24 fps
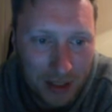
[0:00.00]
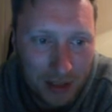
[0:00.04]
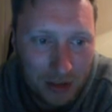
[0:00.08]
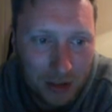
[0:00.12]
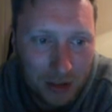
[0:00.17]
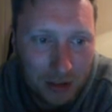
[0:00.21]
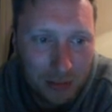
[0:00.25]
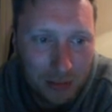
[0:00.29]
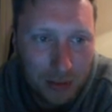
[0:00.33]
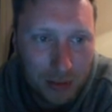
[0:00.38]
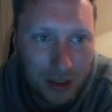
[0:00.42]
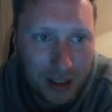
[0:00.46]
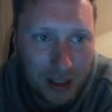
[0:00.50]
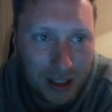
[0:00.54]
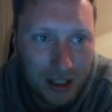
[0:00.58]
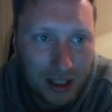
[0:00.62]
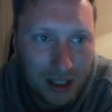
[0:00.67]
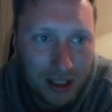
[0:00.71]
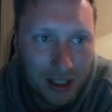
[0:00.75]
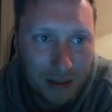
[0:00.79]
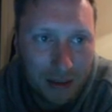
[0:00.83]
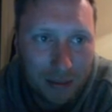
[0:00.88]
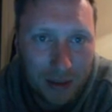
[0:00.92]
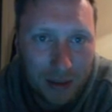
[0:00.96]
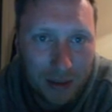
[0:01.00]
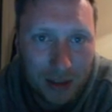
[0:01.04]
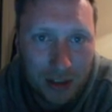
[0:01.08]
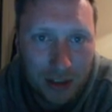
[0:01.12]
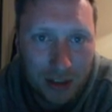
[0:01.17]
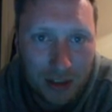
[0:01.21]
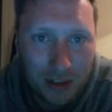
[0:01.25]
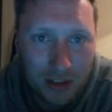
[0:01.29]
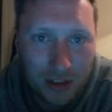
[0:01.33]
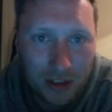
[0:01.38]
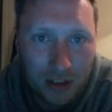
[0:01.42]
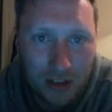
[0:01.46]
Just Mike at
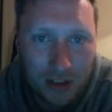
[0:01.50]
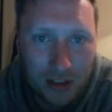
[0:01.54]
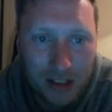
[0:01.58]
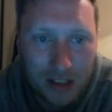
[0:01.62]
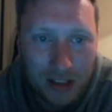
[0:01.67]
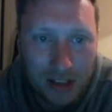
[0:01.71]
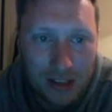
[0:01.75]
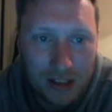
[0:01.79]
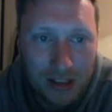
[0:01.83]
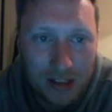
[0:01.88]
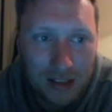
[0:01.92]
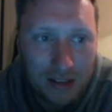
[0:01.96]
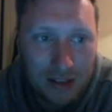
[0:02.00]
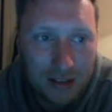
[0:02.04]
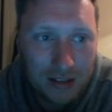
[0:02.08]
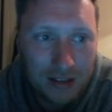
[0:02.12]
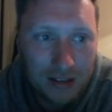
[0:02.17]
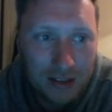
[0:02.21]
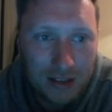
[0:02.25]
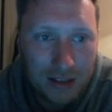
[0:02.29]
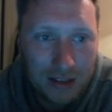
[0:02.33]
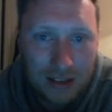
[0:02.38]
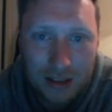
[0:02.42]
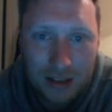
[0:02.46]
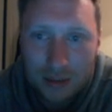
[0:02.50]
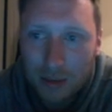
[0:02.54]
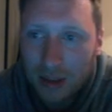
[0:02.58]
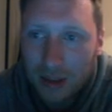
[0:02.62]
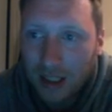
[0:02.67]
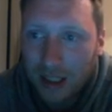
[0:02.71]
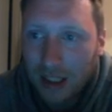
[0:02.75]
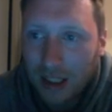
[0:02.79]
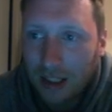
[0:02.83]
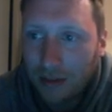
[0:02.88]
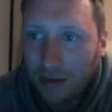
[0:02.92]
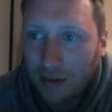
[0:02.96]
Manchester United, been
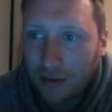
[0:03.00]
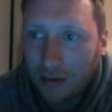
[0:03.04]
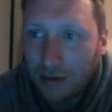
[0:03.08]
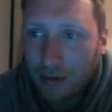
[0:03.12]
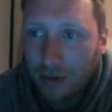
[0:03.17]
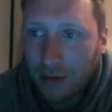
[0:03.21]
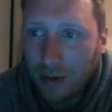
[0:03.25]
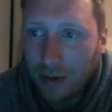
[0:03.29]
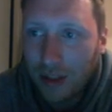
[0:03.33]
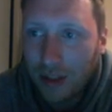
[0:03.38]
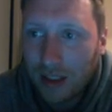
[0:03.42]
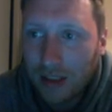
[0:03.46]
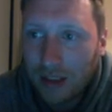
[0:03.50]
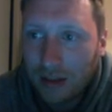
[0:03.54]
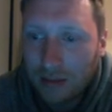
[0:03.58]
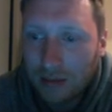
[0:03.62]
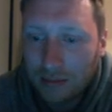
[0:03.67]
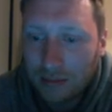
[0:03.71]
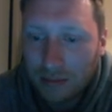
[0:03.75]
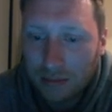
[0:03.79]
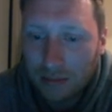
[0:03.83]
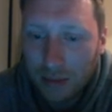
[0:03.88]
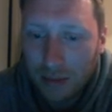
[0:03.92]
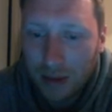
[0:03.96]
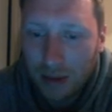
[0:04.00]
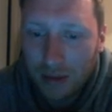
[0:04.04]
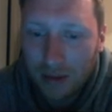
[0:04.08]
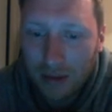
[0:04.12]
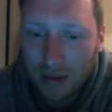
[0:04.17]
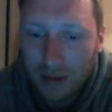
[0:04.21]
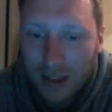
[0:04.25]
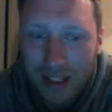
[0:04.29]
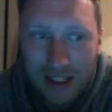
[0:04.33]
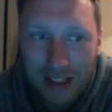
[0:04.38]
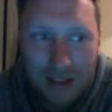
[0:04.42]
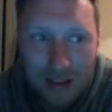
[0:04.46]
there now for a few years, but
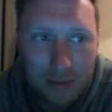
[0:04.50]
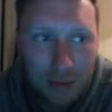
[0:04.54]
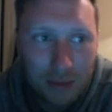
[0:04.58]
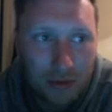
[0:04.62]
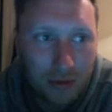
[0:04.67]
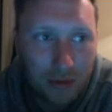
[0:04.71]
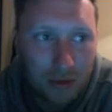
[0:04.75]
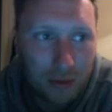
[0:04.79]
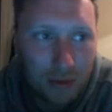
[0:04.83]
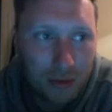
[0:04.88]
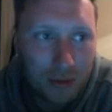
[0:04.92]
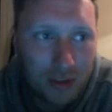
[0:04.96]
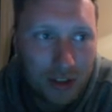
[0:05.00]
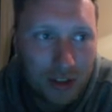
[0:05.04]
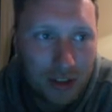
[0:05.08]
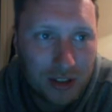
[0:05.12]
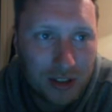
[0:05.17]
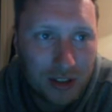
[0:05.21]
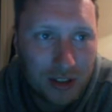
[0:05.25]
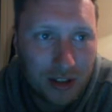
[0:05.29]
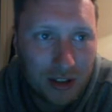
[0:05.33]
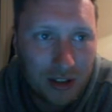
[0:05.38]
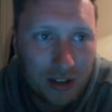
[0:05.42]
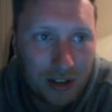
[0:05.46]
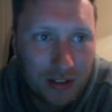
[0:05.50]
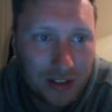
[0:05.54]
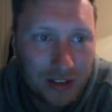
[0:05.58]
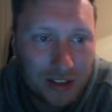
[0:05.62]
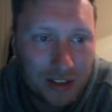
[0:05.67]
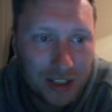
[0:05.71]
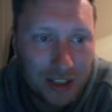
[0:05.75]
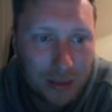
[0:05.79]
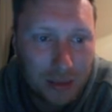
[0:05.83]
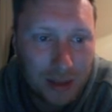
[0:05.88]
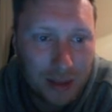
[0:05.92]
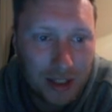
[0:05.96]
his performances are
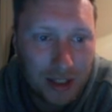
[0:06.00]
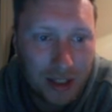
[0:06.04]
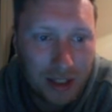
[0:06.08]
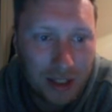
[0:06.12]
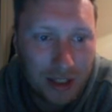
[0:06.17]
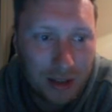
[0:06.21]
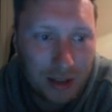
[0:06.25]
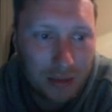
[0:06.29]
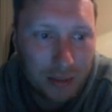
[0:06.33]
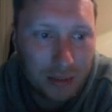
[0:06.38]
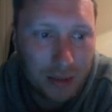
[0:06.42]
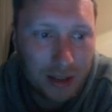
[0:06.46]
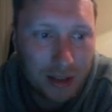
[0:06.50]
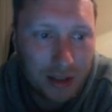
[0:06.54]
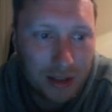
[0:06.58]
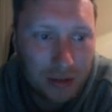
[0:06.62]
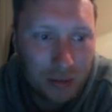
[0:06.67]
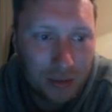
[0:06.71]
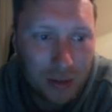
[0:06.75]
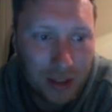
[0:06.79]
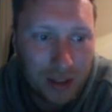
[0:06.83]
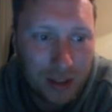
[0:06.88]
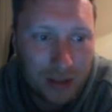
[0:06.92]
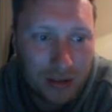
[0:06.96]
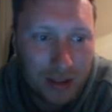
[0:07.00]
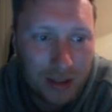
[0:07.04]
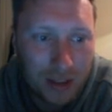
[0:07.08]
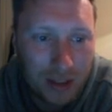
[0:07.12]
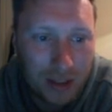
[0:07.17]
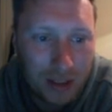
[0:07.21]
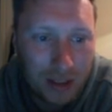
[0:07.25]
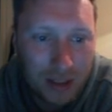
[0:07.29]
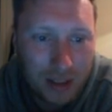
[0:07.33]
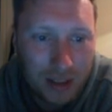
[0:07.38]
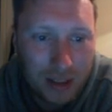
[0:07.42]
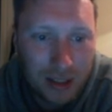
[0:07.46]
slipping a little bit as well.
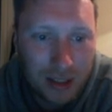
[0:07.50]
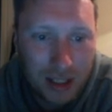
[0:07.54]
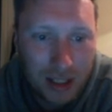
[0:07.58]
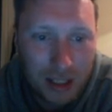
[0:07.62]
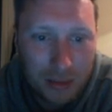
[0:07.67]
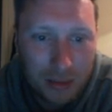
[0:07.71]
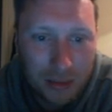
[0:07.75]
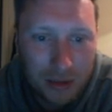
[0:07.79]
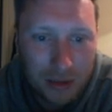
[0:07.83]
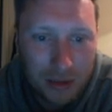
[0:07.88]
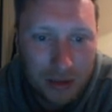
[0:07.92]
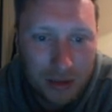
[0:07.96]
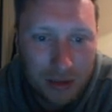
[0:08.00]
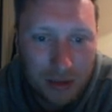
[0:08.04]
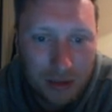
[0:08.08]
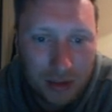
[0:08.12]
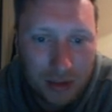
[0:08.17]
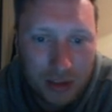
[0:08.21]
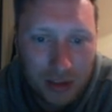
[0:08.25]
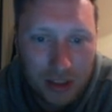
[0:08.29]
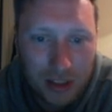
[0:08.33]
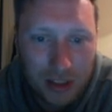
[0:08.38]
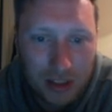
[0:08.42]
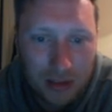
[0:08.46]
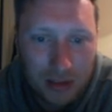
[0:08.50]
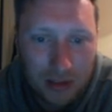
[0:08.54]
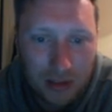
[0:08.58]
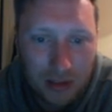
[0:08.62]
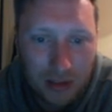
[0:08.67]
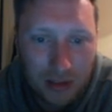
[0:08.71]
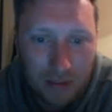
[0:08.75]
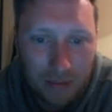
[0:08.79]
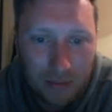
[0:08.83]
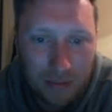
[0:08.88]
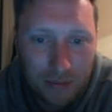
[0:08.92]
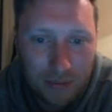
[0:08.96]
Keepers though, still,
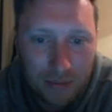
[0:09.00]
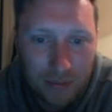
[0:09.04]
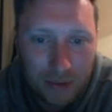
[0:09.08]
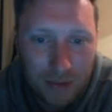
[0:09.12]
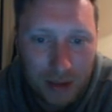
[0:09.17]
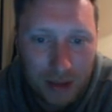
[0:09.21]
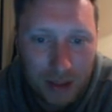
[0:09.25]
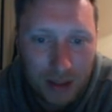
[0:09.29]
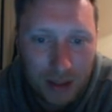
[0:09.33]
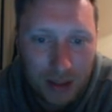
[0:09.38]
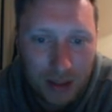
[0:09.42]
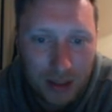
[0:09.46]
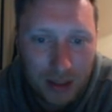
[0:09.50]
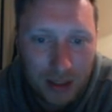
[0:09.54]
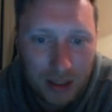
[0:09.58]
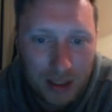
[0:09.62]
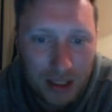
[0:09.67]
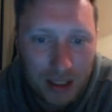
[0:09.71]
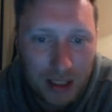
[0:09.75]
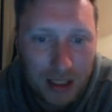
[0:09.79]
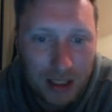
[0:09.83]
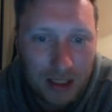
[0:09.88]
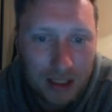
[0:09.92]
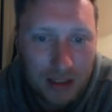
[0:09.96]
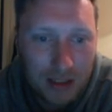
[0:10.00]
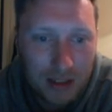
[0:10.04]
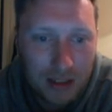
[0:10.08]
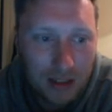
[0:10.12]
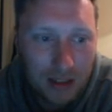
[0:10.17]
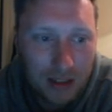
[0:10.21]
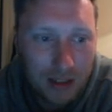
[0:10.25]
he's